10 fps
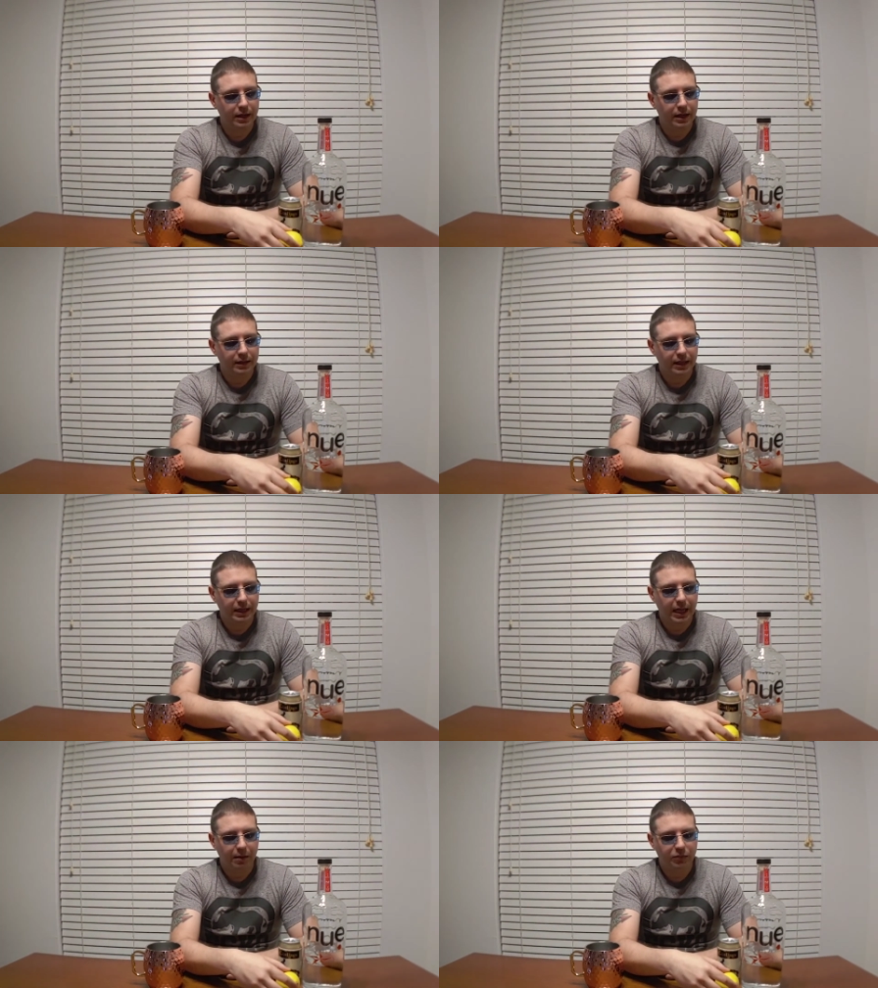they
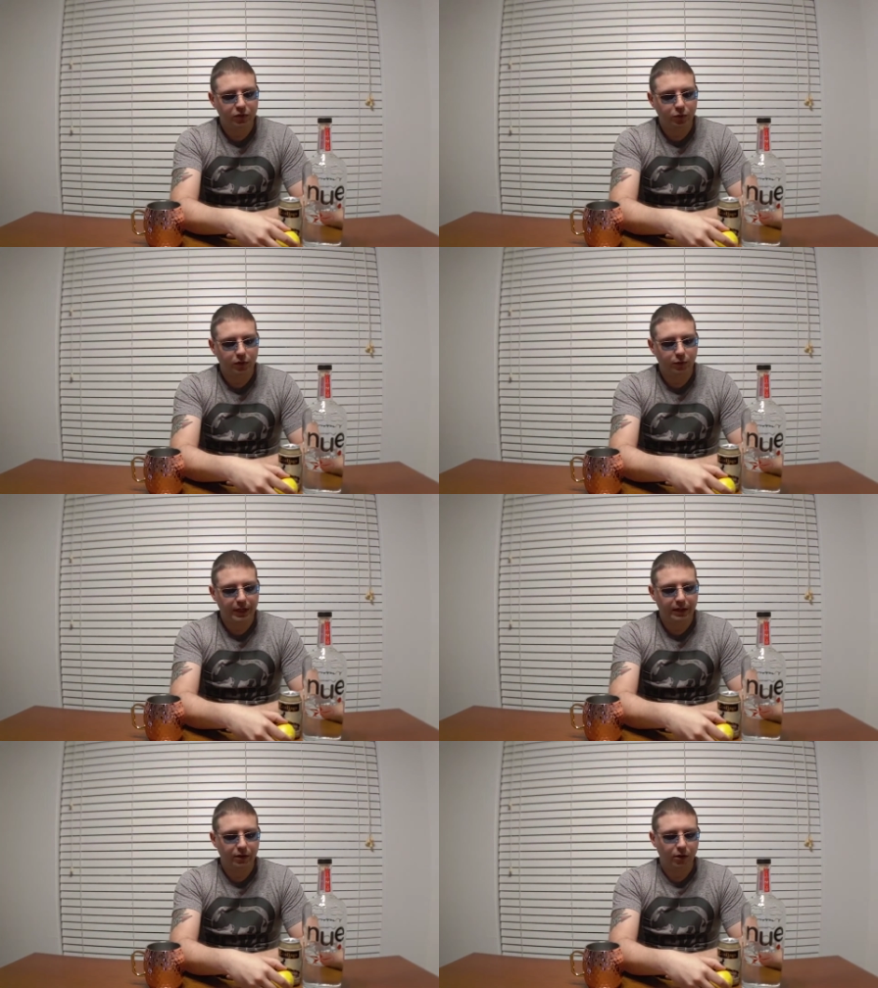came to agree,
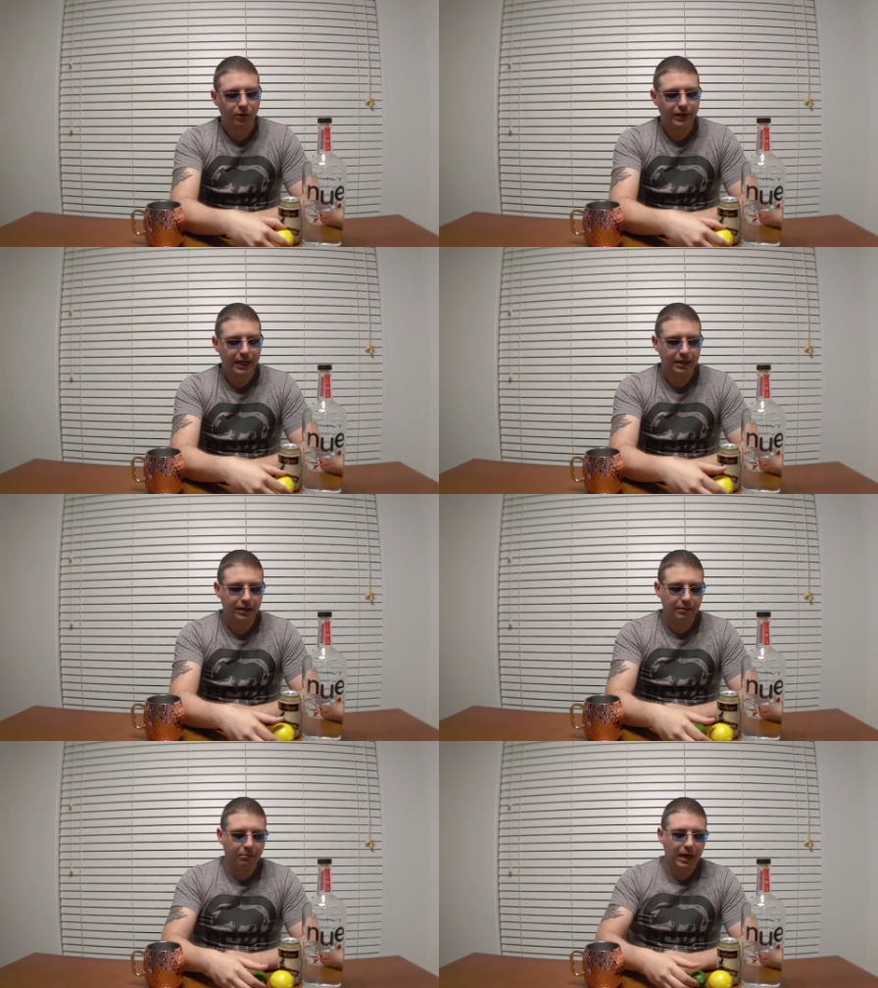though, that in
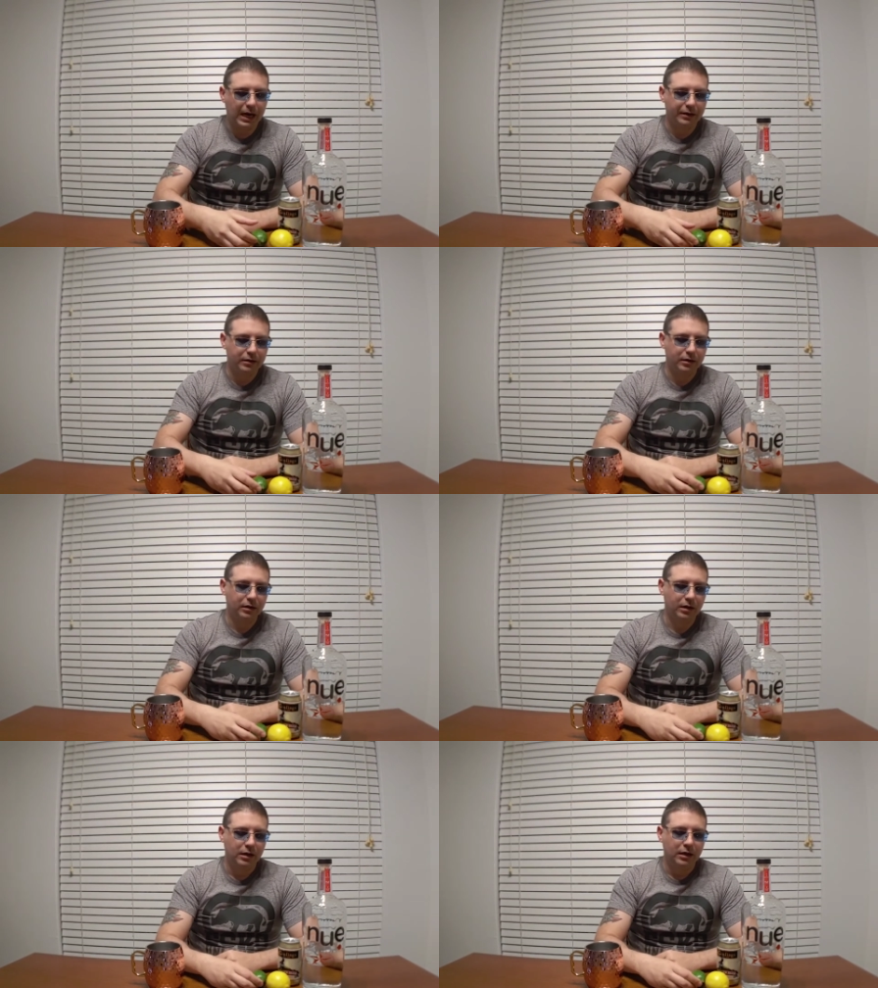the
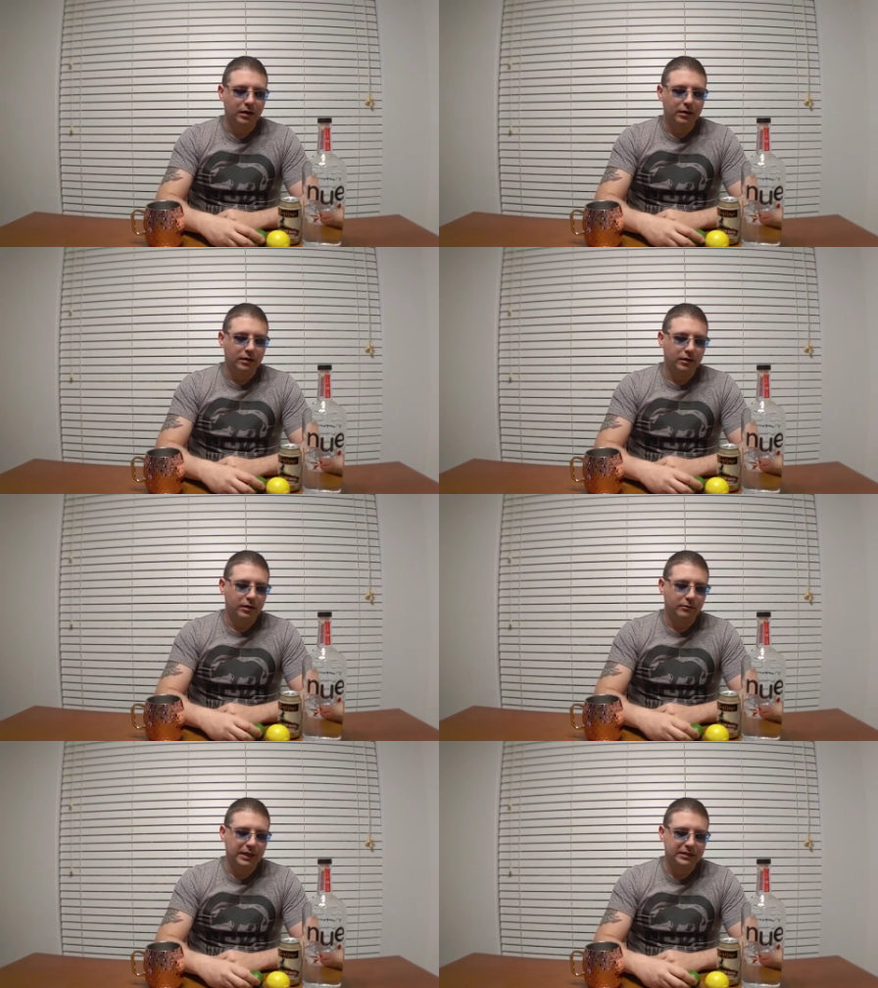modern
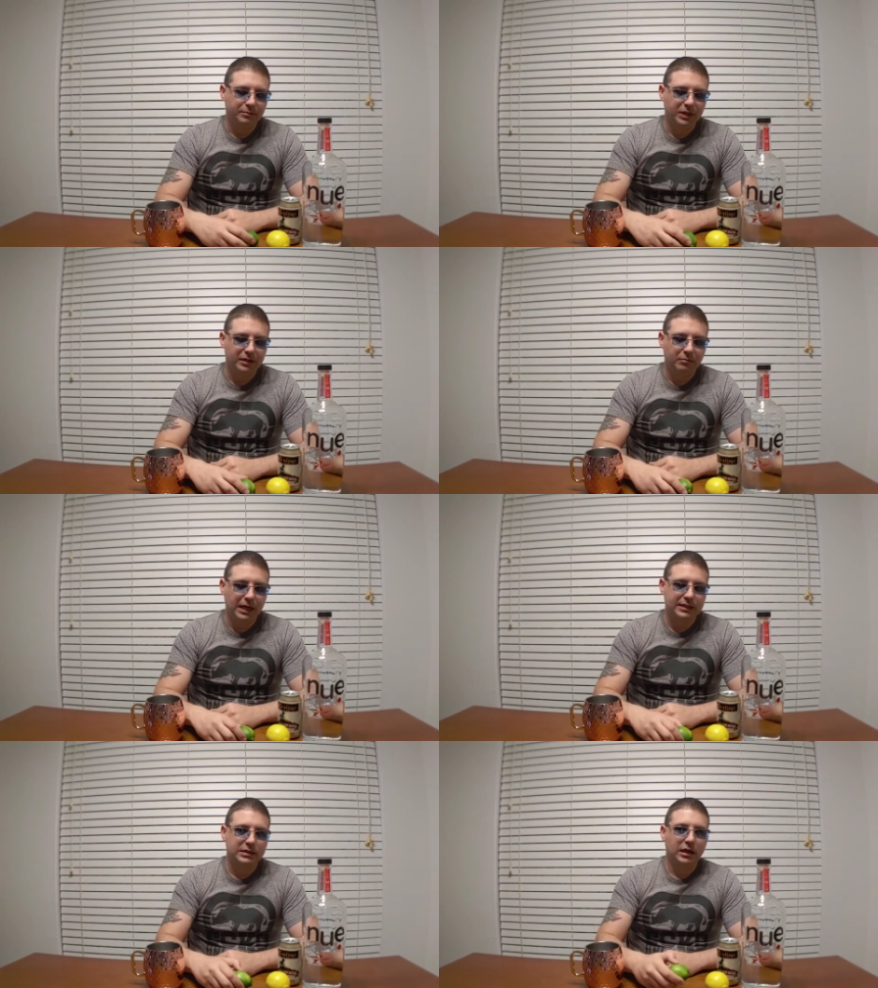recipe of the
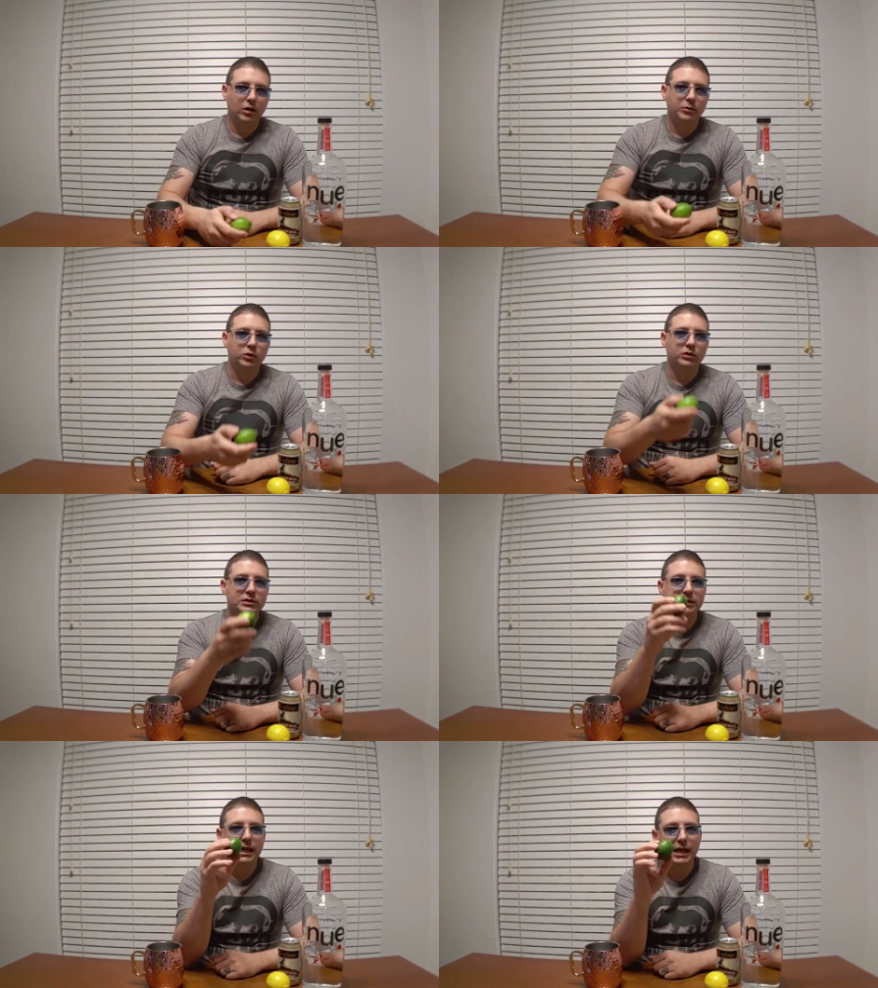Moscow Mules,
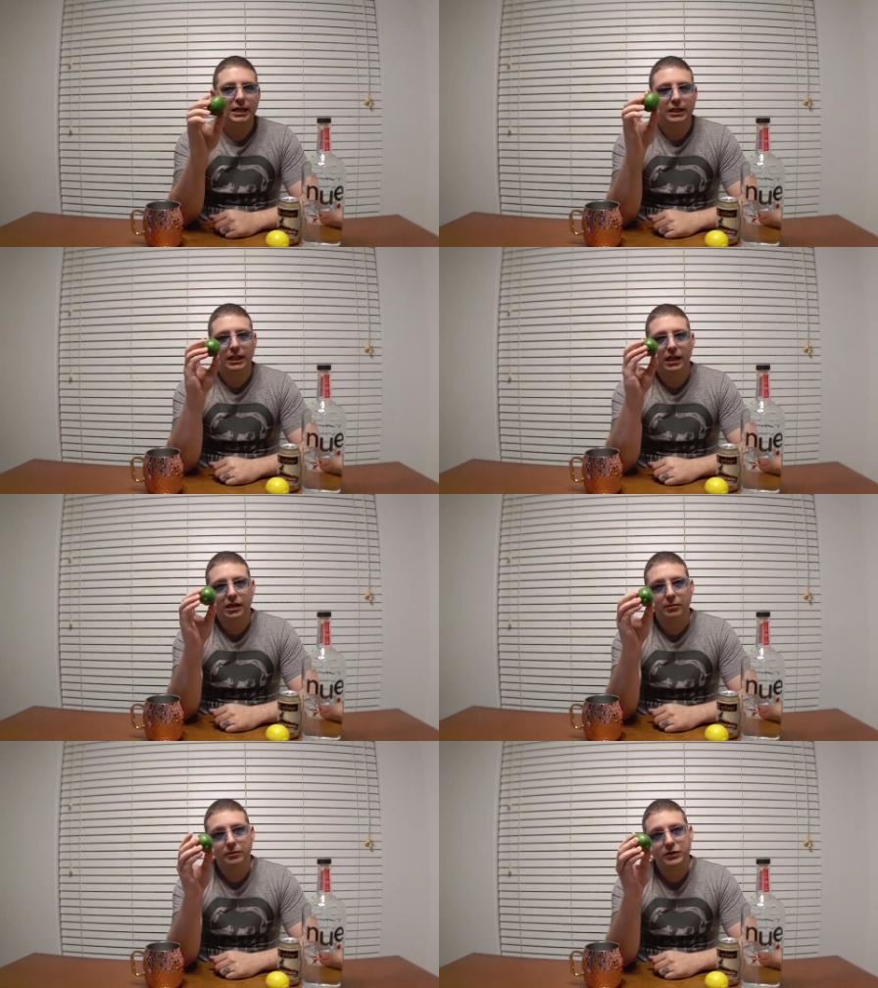that
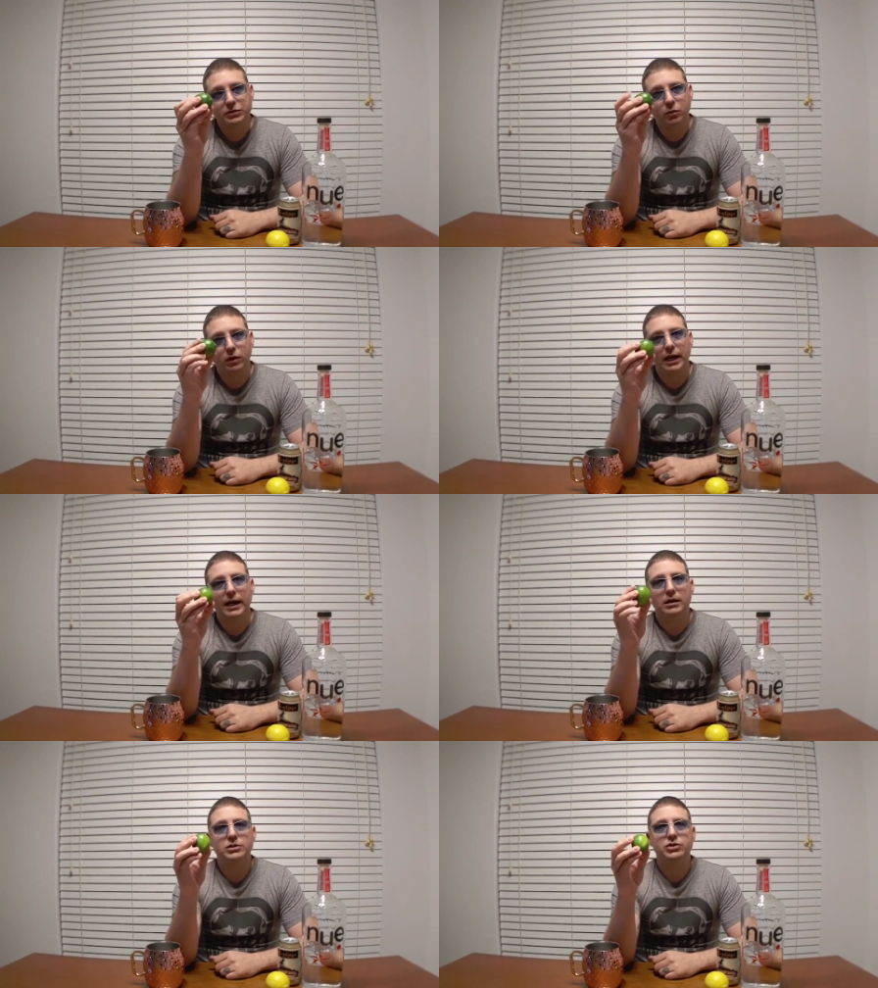limes were
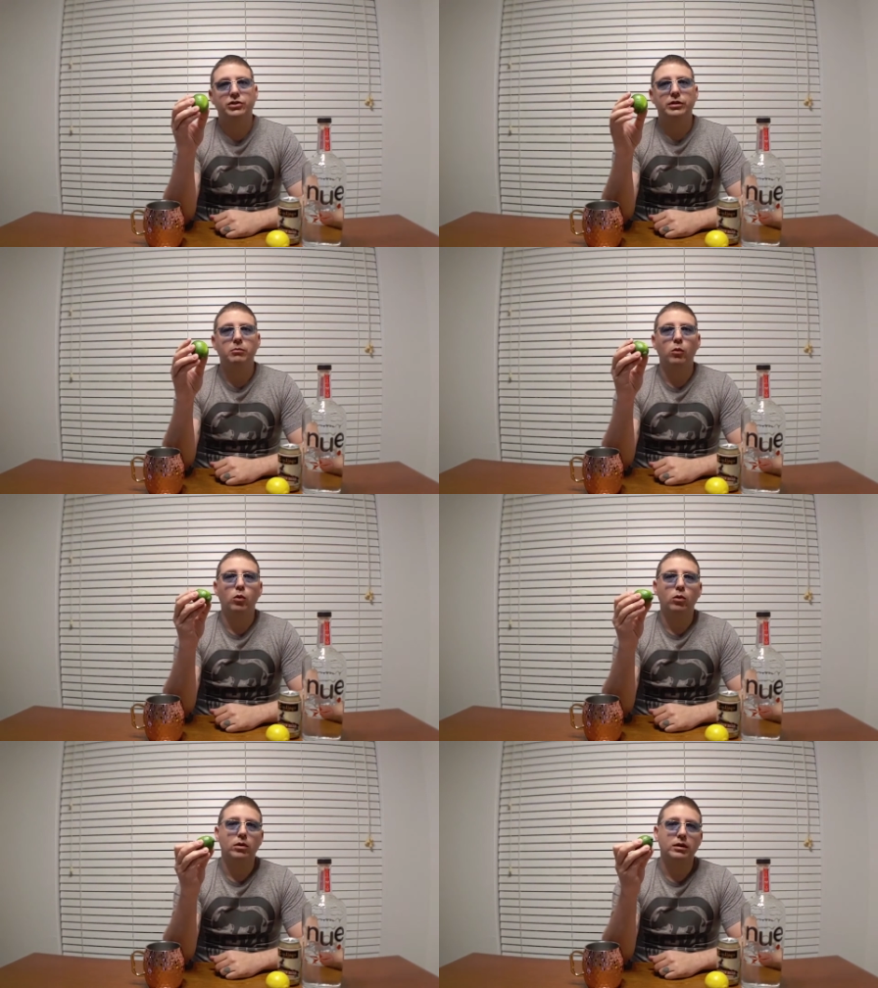actually
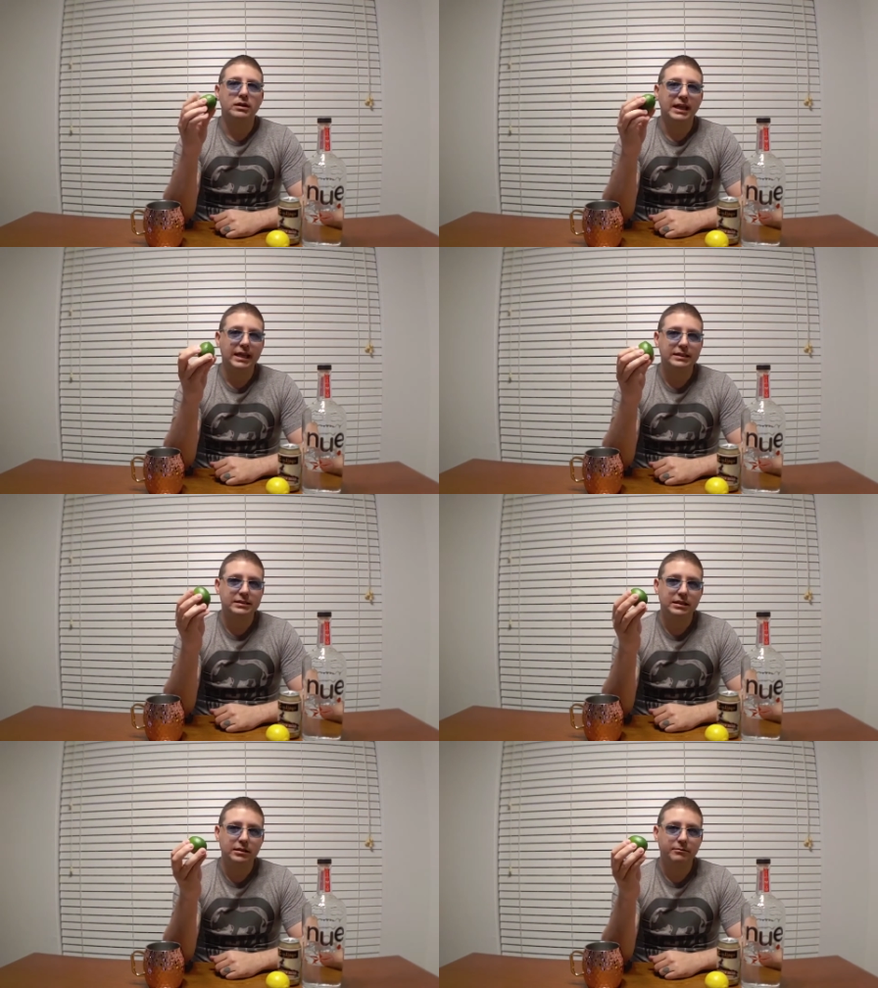more
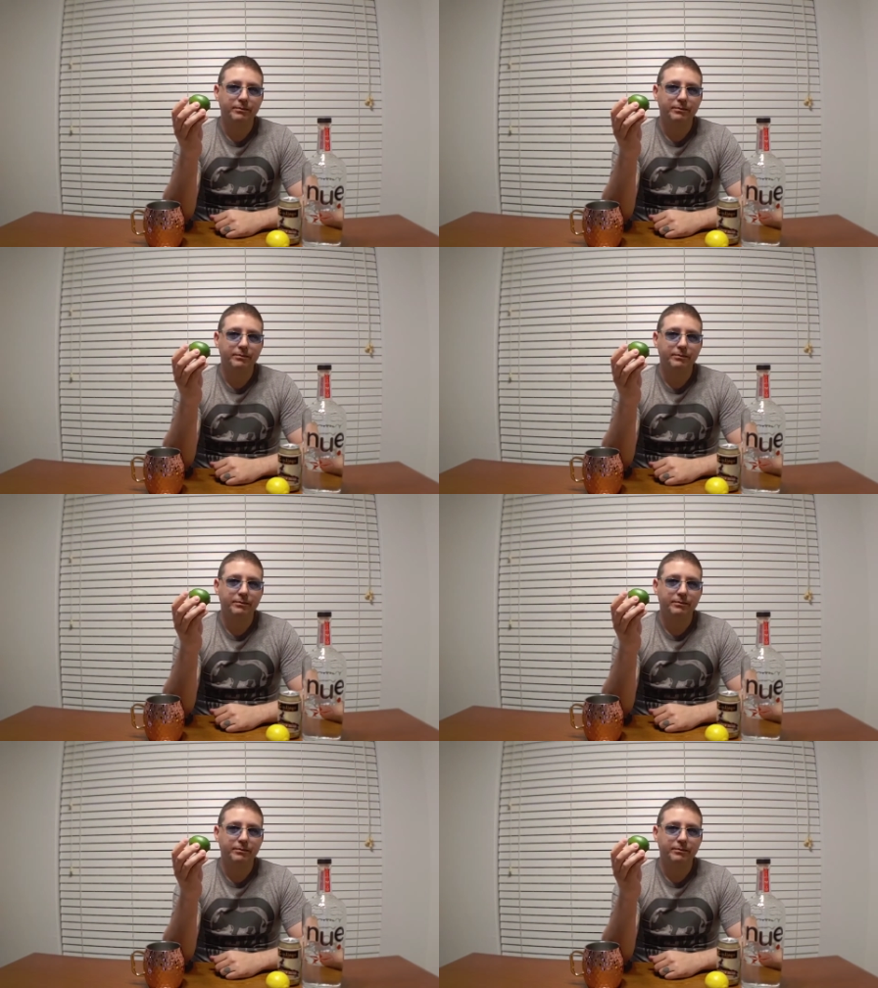tasty.